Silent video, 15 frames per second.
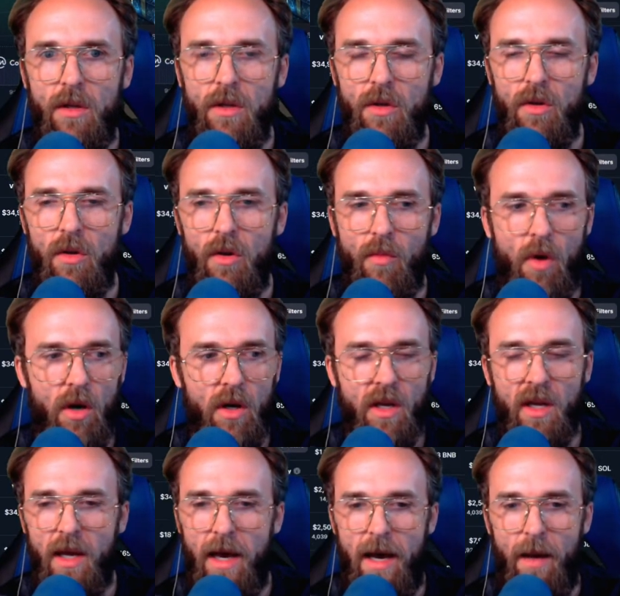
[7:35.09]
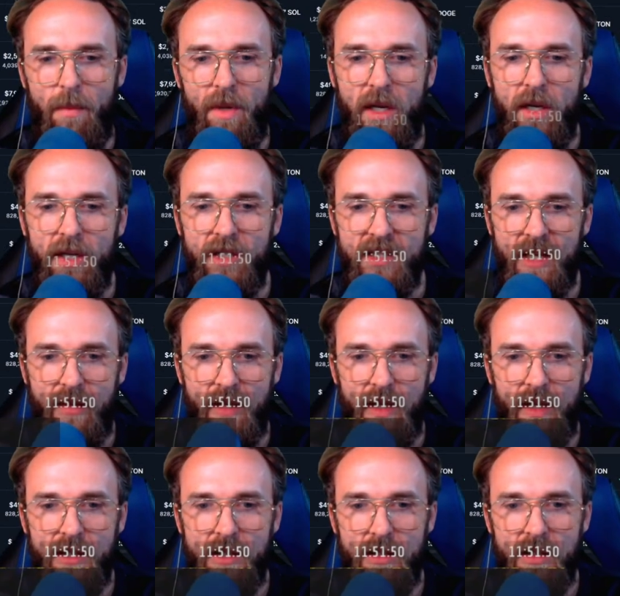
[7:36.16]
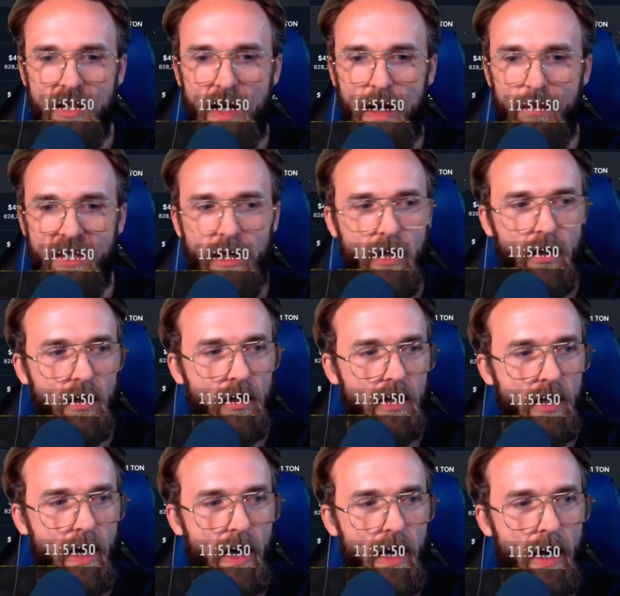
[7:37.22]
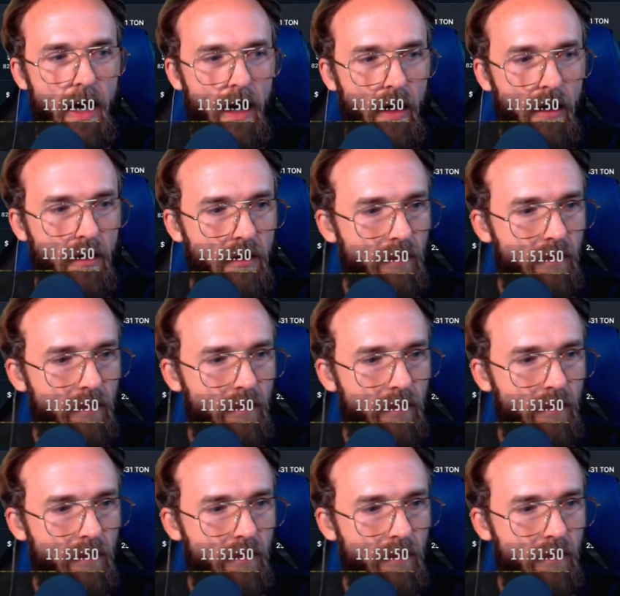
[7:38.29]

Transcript: You go to market cap, and it's I think it's in the top ten. Yeah.